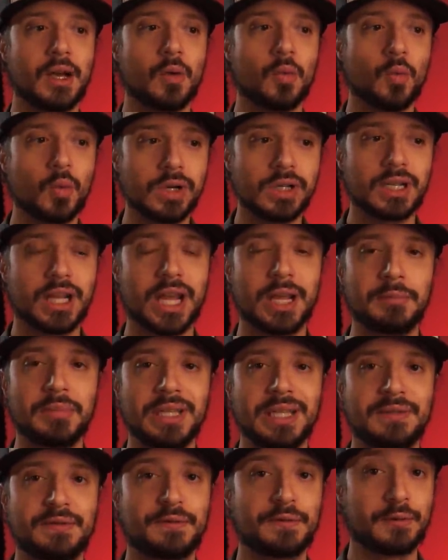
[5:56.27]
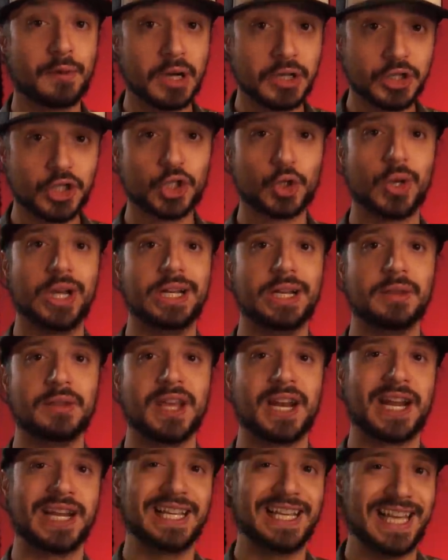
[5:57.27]
will I be frustrated
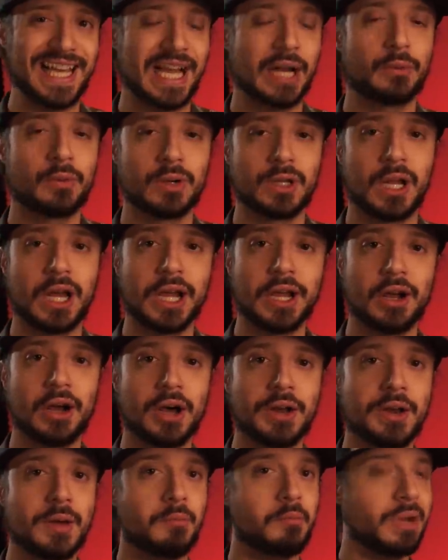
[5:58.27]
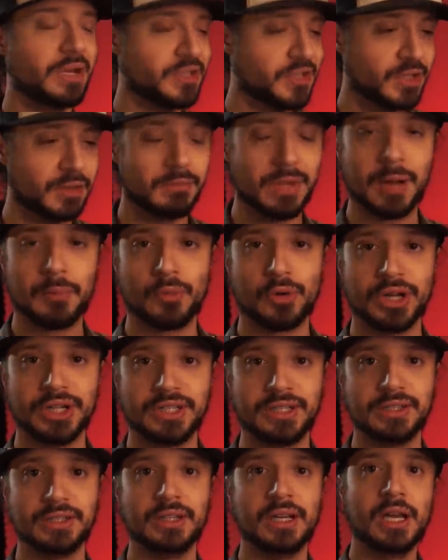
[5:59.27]
that I can't rely on muscle memory
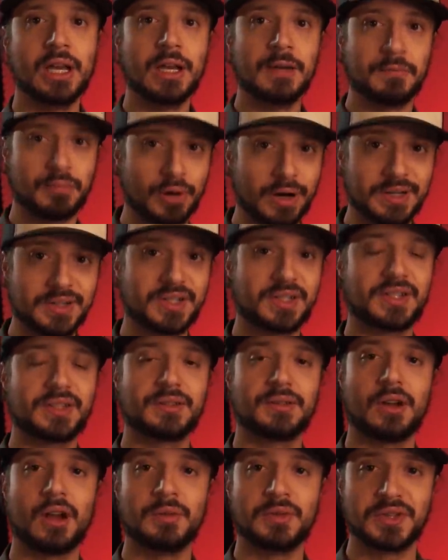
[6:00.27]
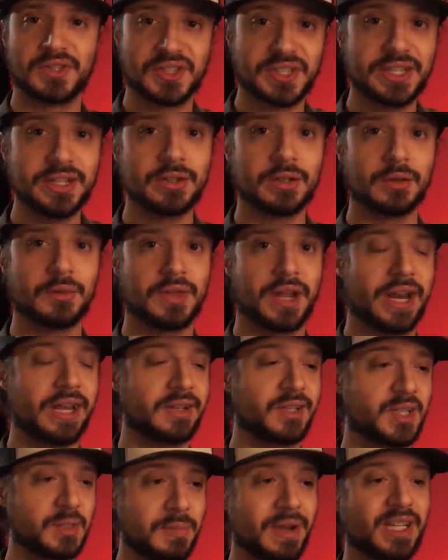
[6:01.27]
to press on the skill that I
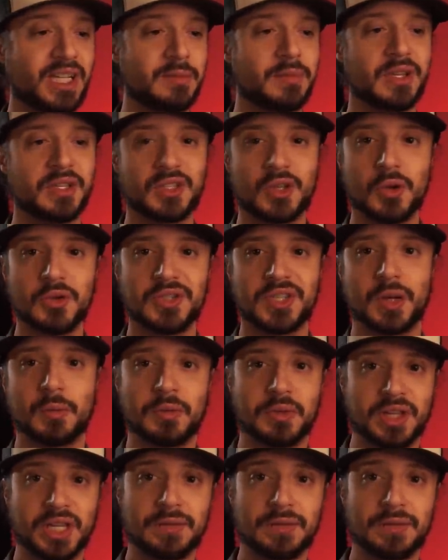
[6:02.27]
expect to be associated with a